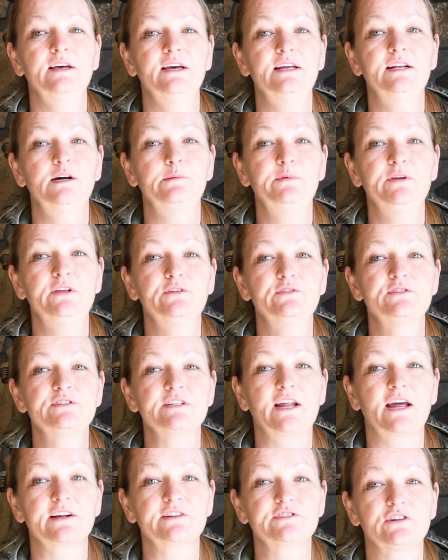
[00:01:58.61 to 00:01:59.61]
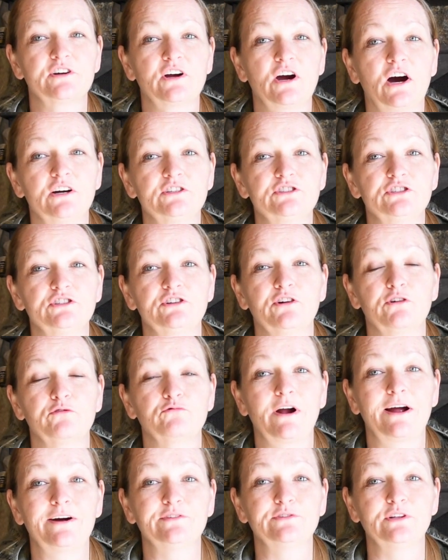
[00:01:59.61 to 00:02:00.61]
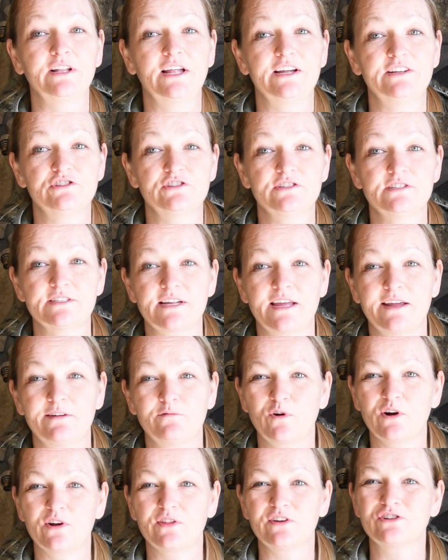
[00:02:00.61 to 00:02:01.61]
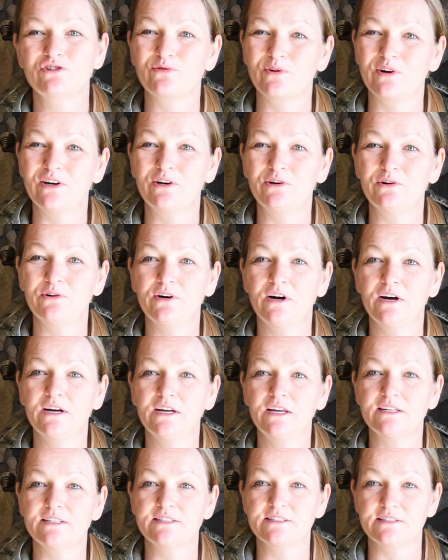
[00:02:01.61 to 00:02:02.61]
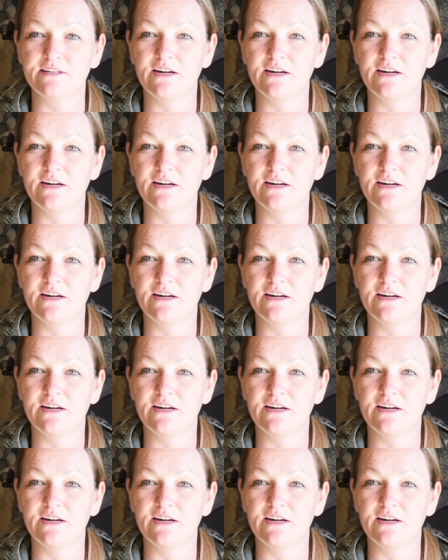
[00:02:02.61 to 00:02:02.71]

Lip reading: And I'll be using extra caution around ledges and where the trail gets